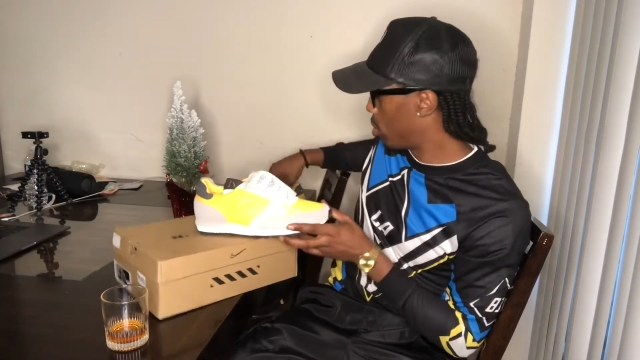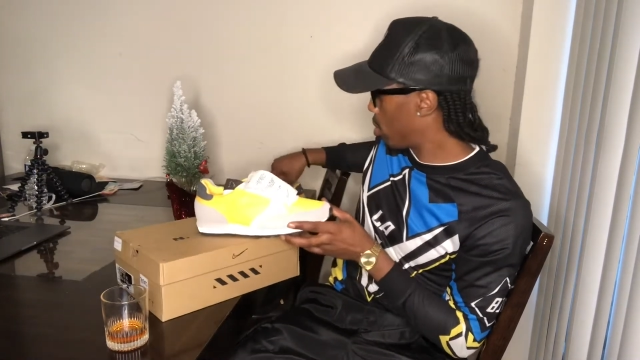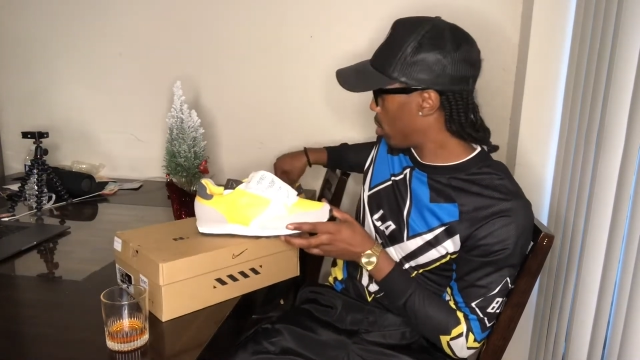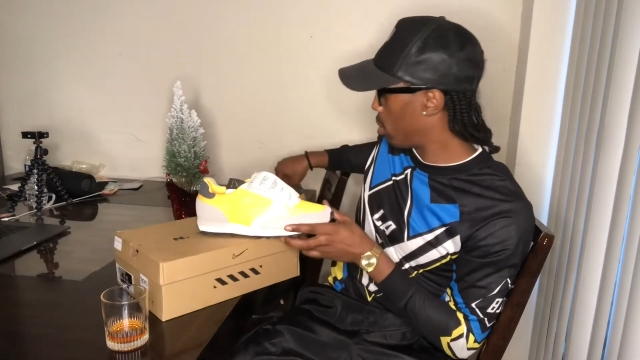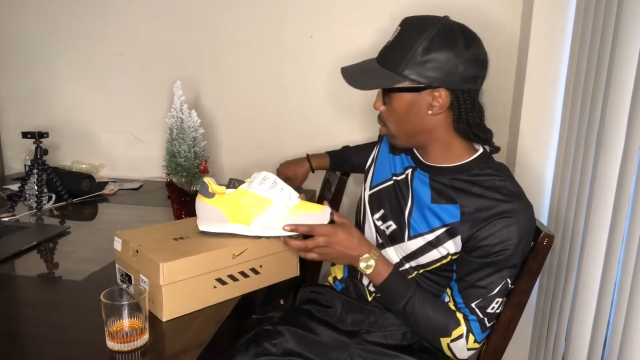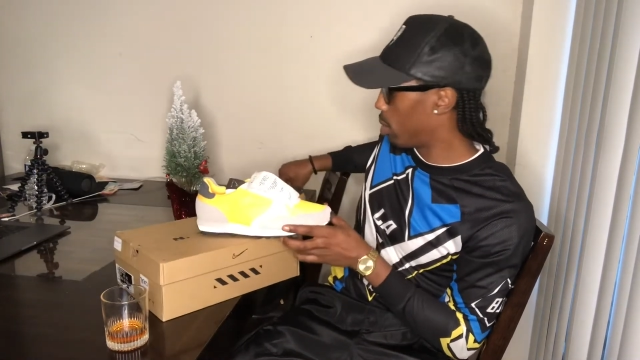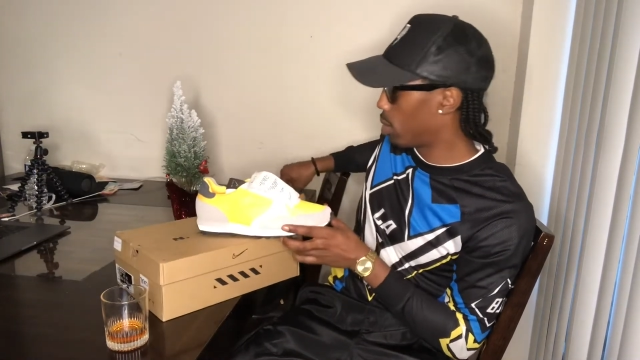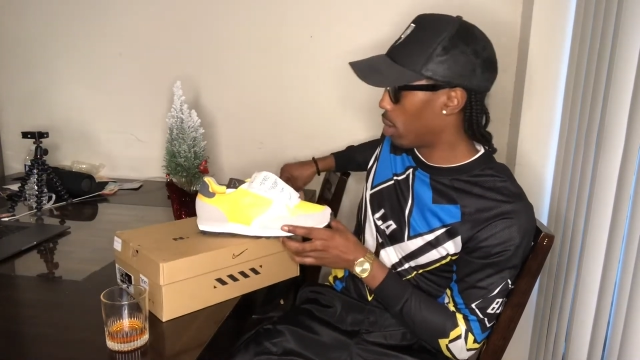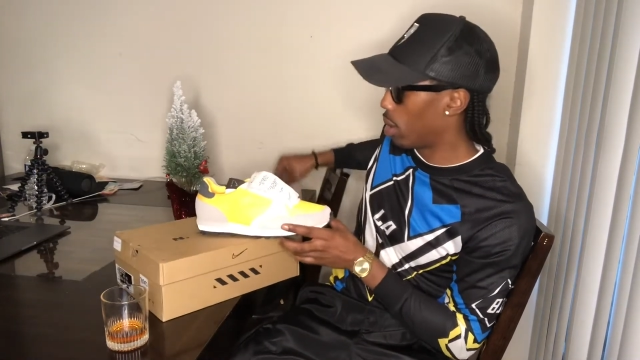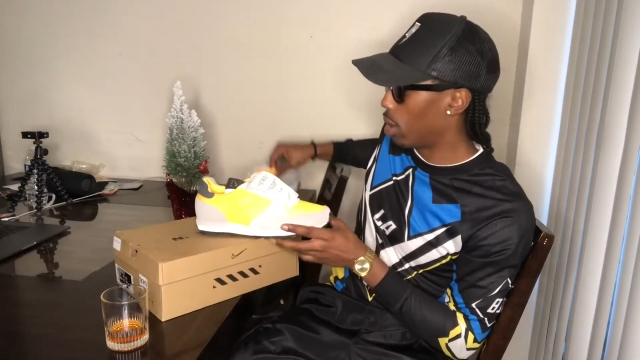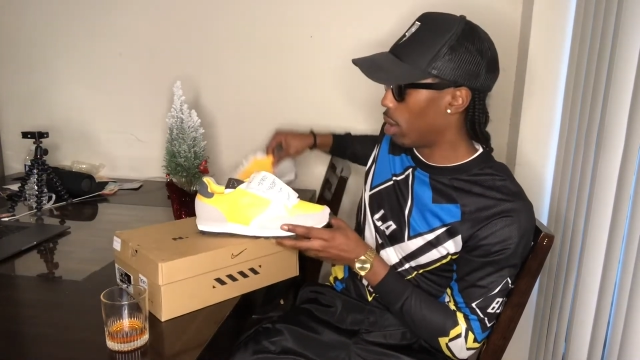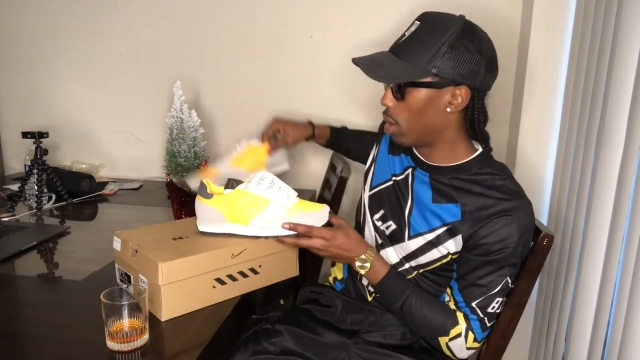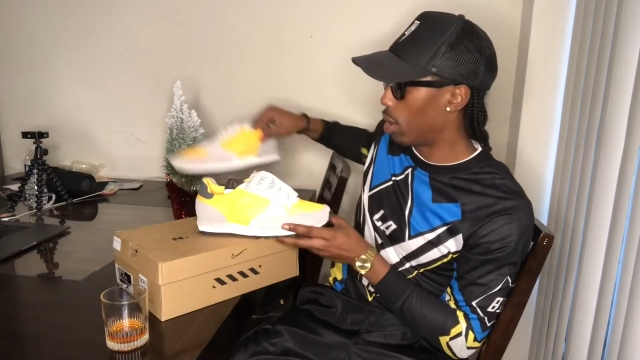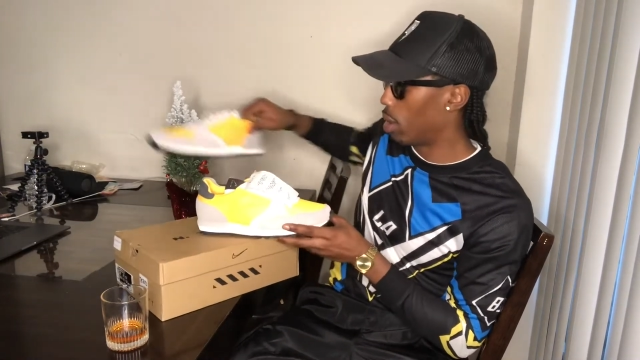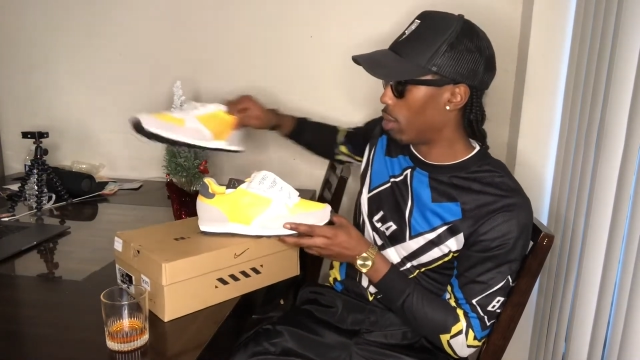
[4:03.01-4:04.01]
So these are,
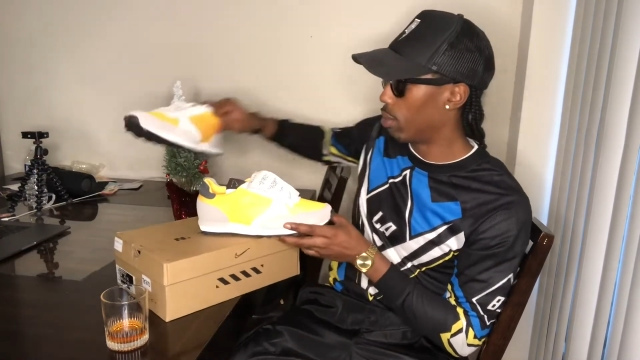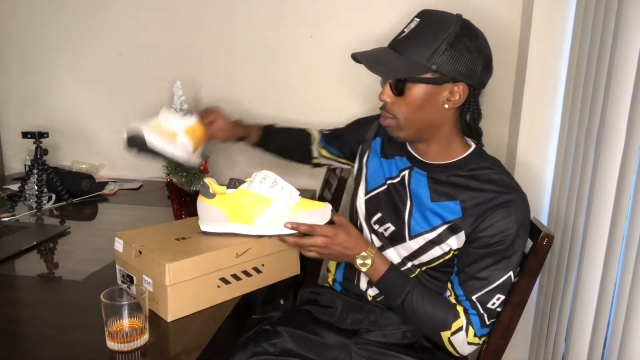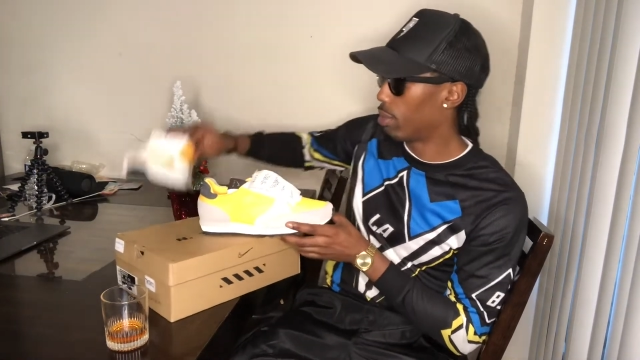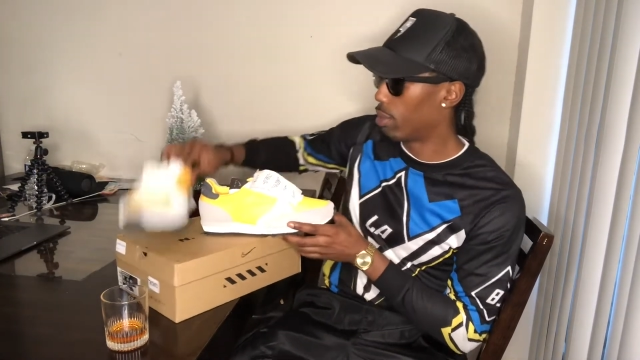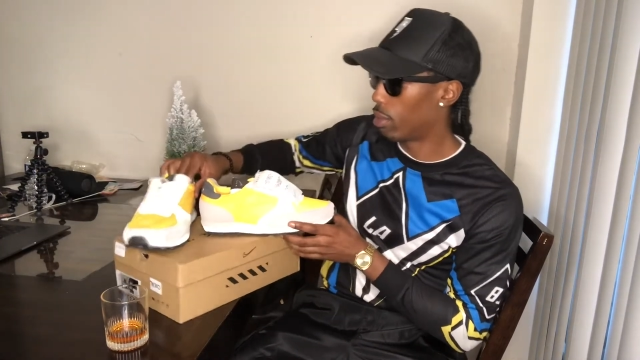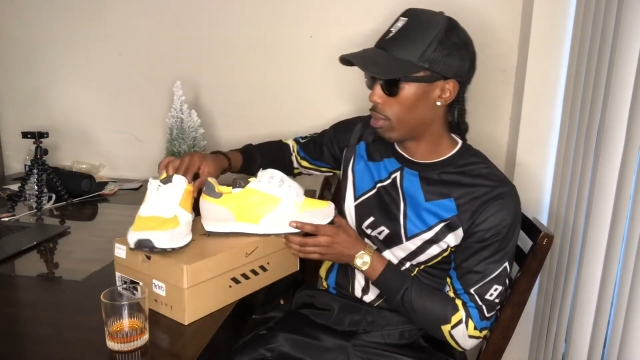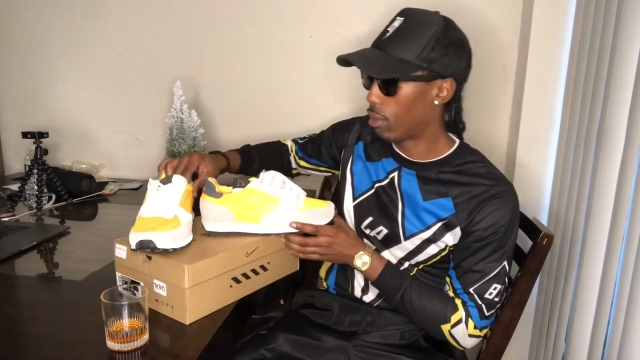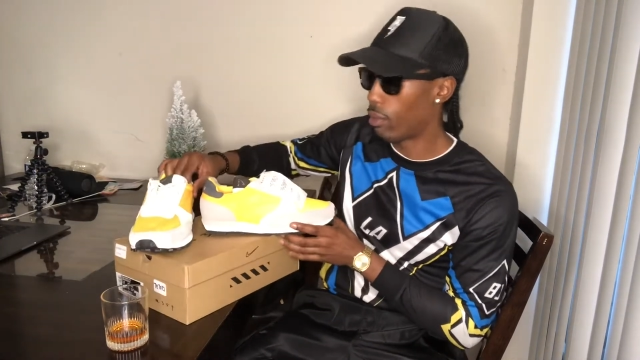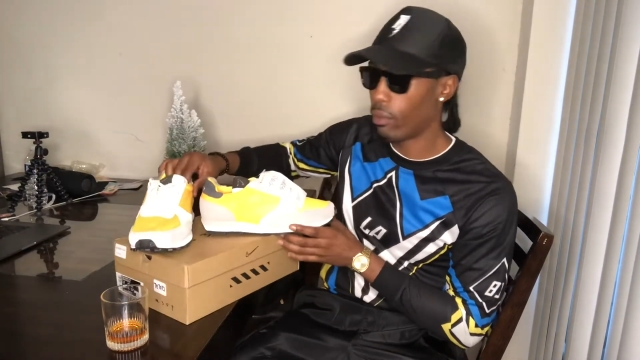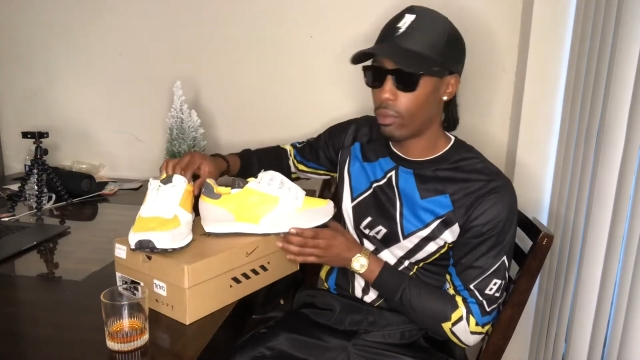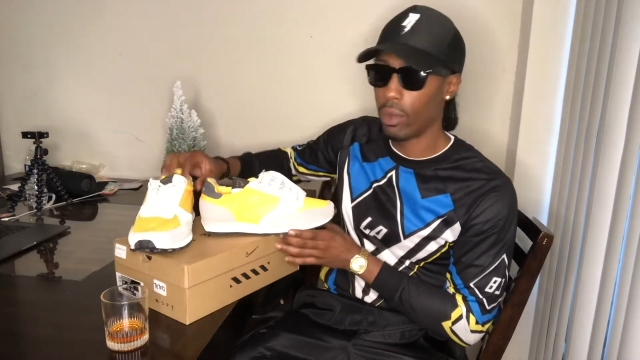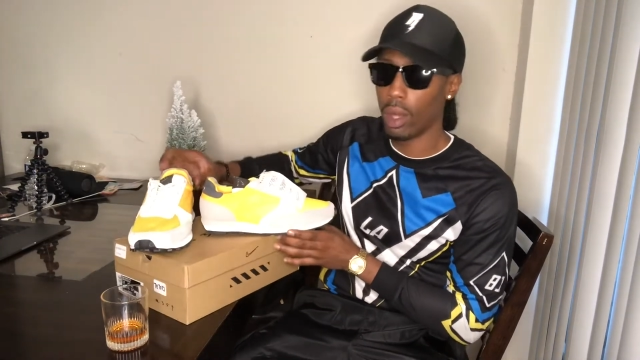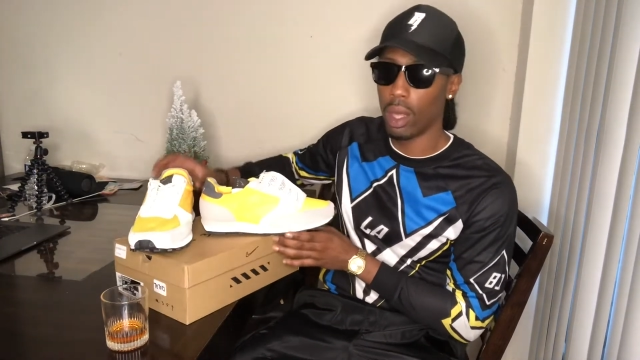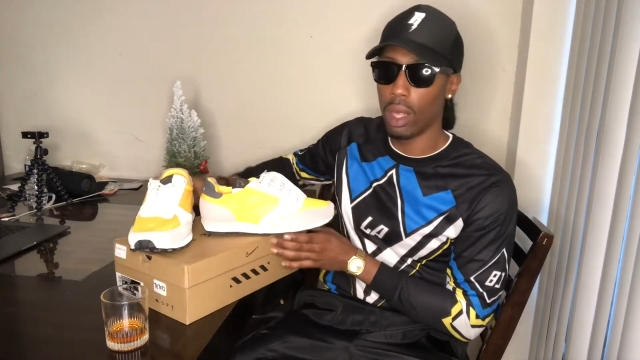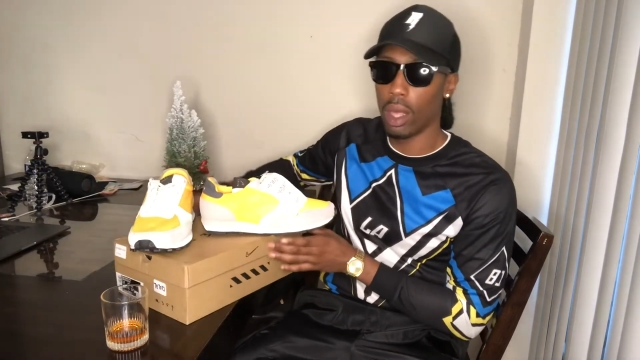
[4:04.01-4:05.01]

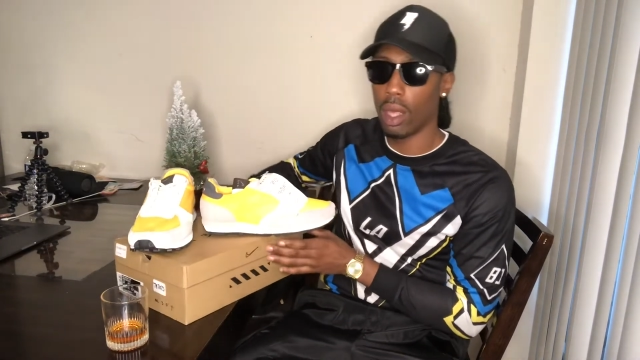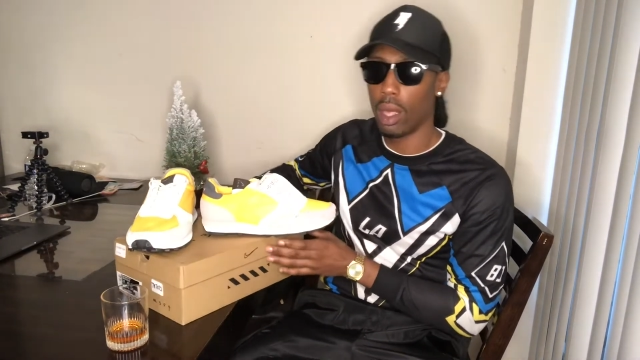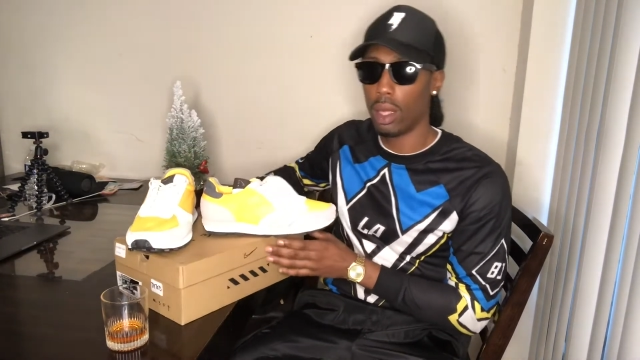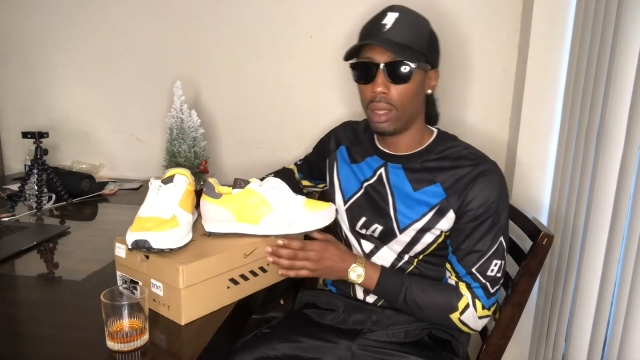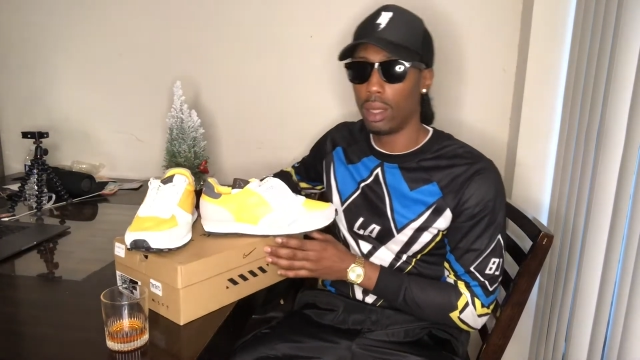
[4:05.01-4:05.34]
um,